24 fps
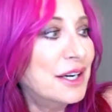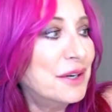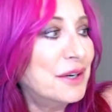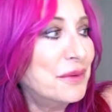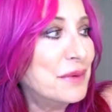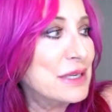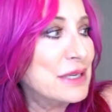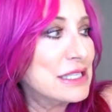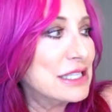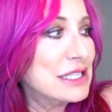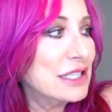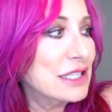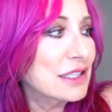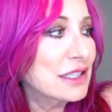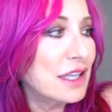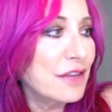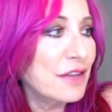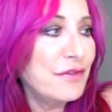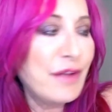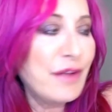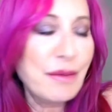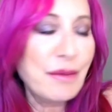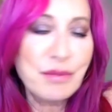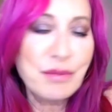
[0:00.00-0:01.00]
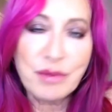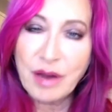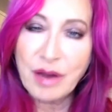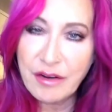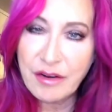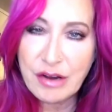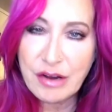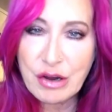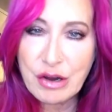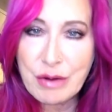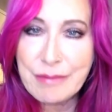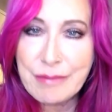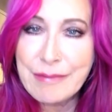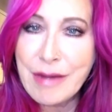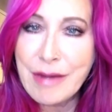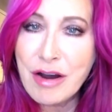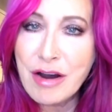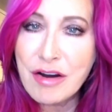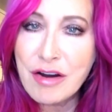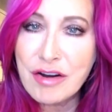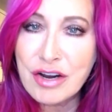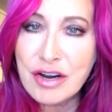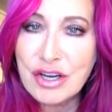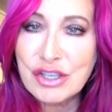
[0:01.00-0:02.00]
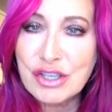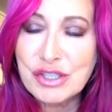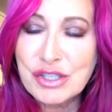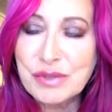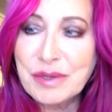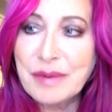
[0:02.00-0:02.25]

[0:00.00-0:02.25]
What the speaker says: was in like February or March